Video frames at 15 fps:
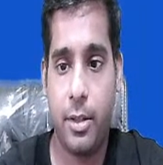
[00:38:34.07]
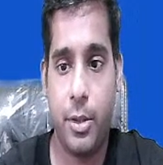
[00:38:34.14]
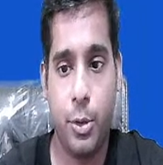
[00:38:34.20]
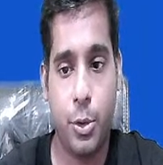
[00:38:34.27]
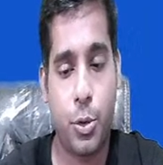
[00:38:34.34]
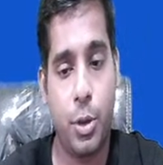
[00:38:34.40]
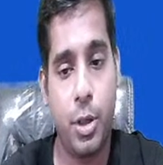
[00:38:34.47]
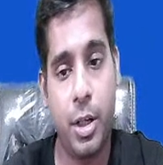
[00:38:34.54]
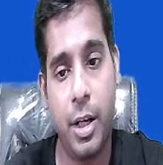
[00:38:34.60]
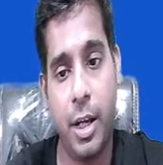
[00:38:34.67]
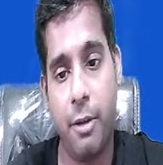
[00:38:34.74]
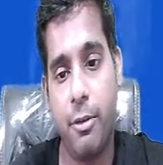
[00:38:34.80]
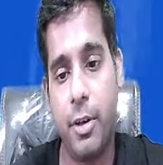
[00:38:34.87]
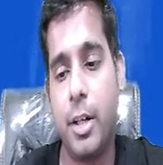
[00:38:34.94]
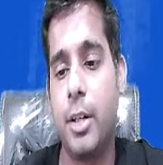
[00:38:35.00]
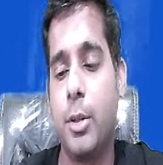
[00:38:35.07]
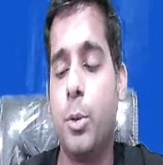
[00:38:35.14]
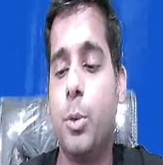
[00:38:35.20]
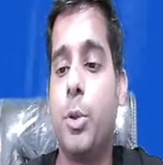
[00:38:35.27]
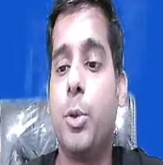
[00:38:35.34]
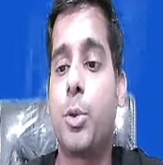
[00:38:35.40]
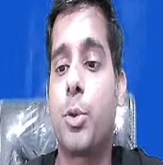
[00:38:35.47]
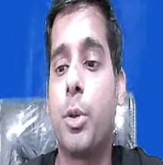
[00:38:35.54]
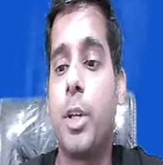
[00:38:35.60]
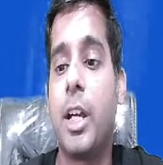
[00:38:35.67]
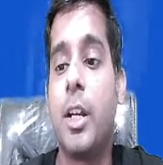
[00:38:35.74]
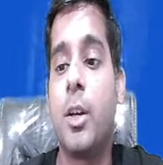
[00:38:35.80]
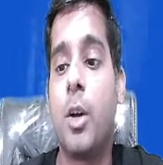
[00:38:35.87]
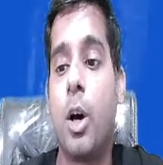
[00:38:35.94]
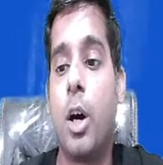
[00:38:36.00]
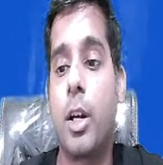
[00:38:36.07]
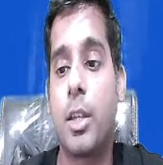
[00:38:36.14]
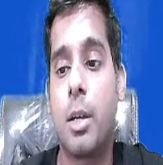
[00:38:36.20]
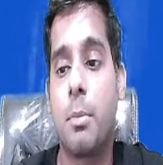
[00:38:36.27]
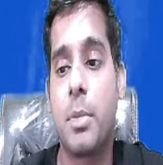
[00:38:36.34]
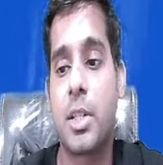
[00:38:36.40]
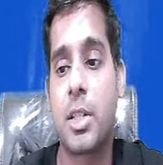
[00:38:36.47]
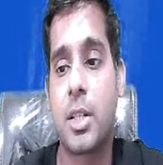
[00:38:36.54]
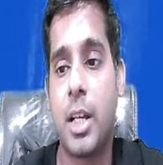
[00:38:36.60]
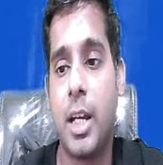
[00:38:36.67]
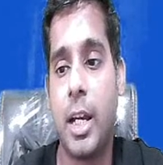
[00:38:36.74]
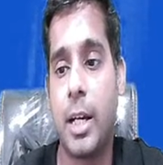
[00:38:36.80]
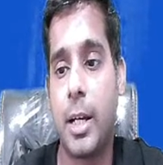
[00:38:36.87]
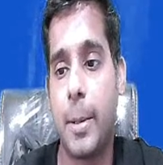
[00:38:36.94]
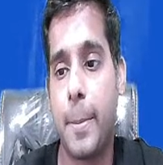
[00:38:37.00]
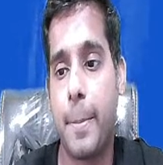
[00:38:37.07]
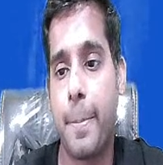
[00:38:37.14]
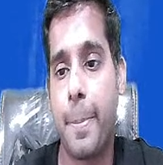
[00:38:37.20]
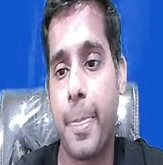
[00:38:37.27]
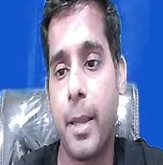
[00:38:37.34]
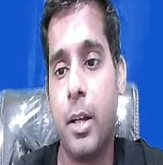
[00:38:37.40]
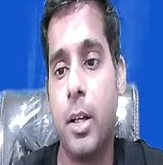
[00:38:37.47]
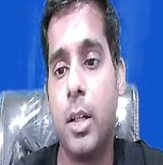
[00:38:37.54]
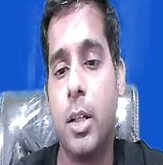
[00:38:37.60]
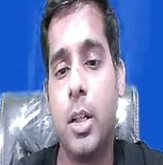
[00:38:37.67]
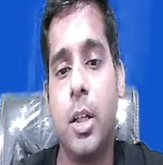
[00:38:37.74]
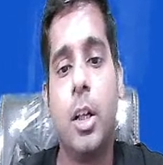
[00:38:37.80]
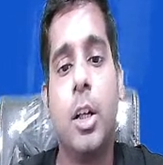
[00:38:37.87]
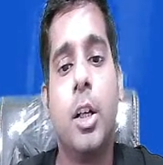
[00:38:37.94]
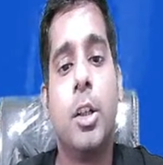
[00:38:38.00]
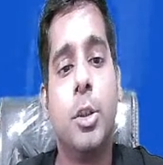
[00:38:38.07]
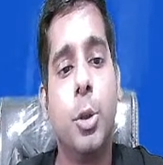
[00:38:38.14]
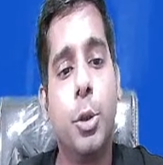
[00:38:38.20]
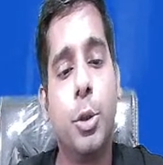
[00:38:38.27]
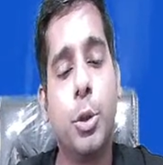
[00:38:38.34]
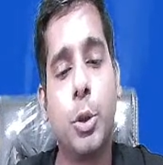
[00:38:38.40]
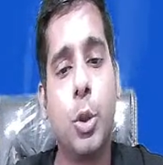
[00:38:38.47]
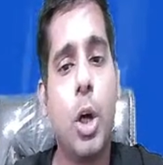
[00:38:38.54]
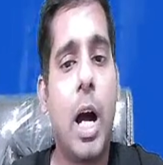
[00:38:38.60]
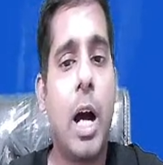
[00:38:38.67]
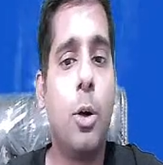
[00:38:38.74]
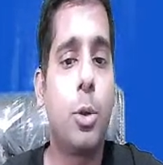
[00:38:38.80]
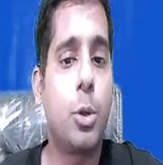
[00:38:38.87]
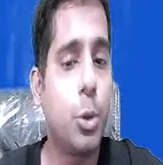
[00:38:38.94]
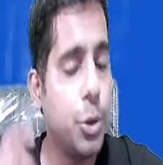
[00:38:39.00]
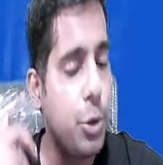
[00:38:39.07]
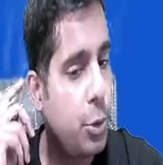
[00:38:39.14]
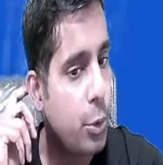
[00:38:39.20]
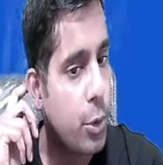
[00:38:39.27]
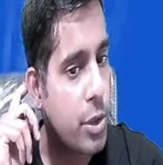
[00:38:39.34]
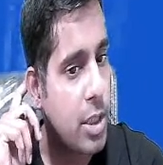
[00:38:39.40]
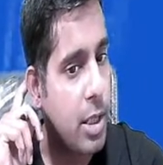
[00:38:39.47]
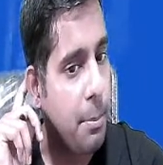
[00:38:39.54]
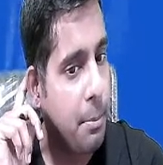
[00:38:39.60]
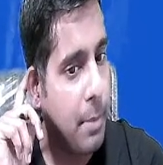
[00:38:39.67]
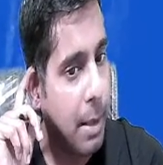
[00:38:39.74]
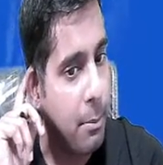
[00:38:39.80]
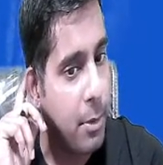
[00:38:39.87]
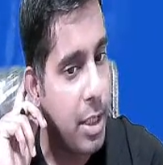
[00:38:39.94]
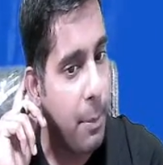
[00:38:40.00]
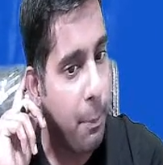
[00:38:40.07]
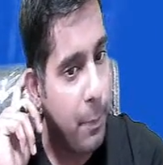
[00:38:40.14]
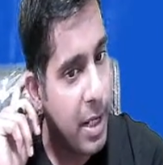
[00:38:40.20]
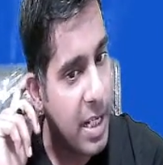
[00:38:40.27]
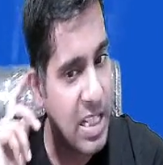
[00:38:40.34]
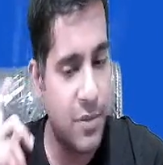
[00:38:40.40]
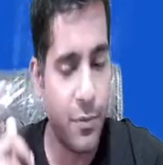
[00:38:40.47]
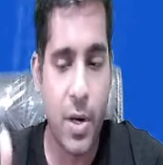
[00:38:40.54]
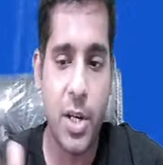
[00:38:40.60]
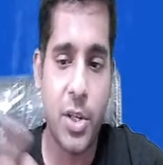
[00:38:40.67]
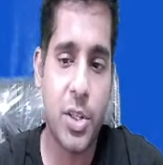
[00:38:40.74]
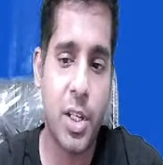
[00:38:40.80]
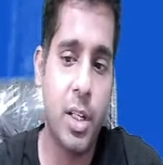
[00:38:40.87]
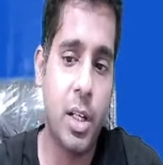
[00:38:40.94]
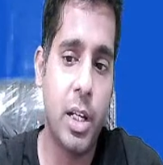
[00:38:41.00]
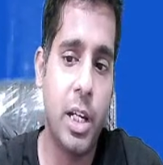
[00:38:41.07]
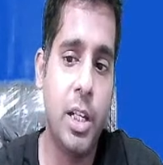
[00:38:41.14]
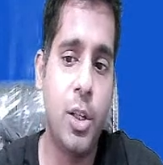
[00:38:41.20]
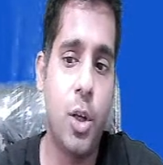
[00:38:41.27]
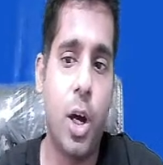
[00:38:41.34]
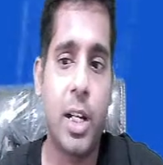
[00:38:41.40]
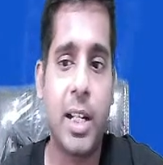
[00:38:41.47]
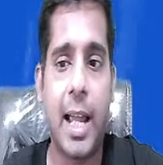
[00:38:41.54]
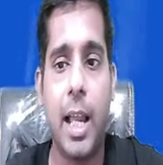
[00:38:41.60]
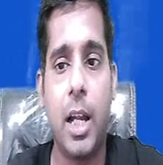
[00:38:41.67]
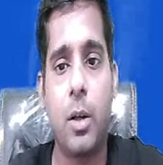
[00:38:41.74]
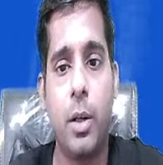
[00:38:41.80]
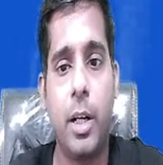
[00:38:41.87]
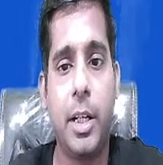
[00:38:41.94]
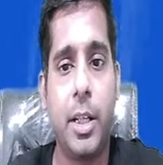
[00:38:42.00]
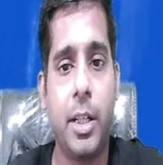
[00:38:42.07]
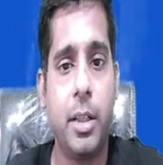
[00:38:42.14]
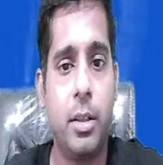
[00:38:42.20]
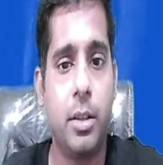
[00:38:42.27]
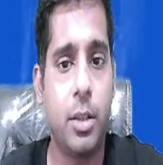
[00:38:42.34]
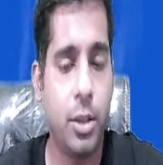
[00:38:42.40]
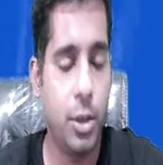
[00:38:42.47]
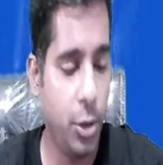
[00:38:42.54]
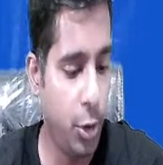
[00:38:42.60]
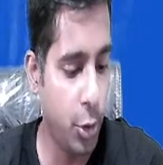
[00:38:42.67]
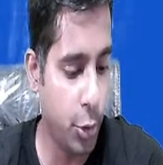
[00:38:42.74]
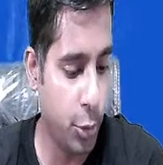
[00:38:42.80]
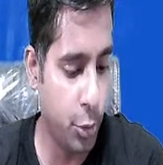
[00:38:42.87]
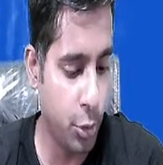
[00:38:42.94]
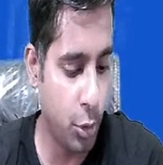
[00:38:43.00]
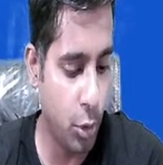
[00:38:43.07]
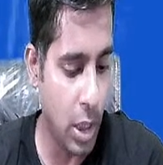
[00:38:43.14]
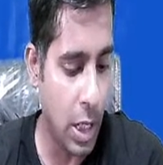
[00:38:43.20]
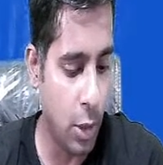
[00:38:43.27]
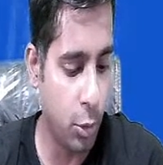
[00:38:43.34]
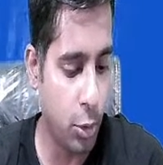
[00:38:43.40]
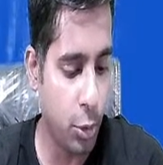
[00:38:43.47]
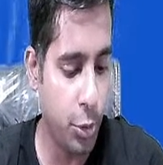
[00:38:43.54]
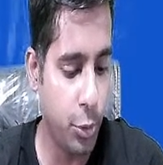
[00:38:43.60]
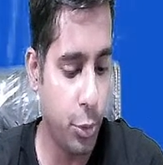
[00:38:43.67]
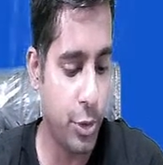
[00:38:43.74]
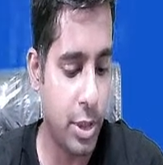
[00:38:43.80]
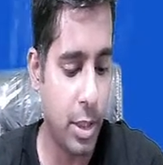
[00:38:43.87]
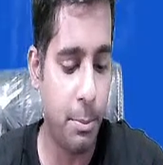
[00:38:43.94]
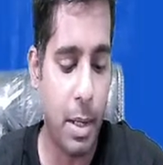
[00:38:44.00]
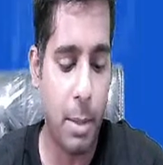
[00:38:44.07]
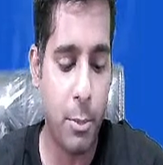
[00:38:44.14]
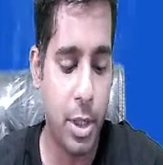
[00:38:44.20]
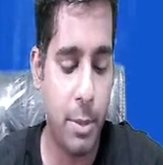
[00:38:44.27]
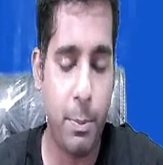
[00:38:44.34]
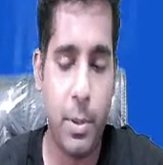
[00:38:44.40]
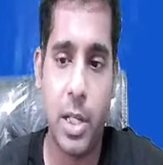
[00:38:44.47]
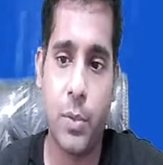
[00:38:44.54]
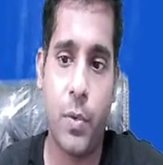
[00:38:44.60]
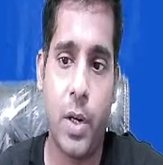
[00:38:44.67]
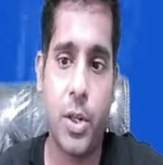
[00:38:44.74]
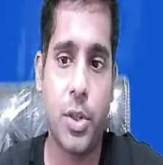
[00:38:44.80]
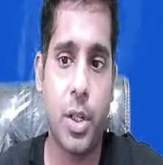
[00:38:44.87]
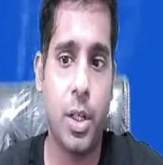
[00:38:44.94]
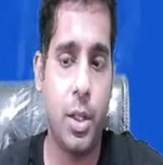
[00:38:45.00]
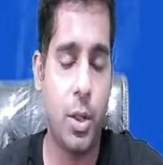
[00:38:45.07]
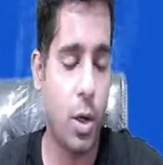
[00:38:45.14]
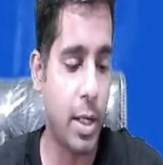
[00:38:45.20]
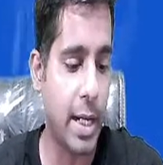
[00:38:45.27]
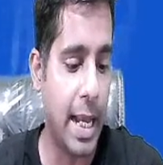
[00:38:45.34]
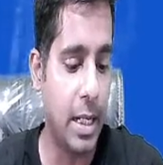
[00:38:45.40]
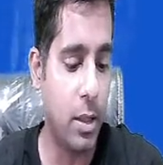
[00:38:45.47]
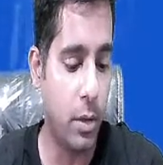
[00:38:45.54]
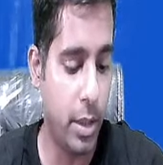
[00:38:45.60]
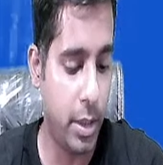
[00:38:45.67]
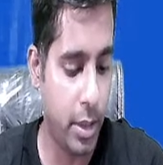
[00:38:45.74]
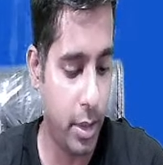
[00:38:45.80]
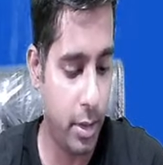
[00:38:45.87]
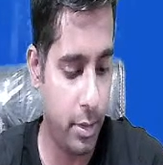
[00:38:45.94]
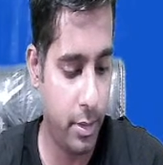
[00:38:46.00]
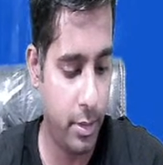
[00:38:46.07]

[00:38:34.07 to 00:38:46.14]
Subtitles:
You should never do. You should ignore the mistake. Do you know how to use the memory plus function in your calculator? Do you know how to use the memory plus function in your calculator?